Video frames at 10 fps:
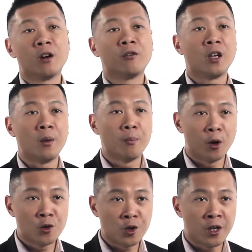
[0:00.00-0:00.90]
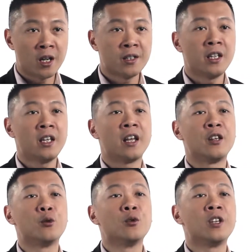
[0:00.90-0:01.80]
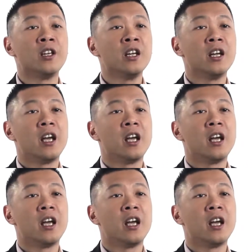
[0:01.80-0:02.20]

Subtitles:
of import GST and duty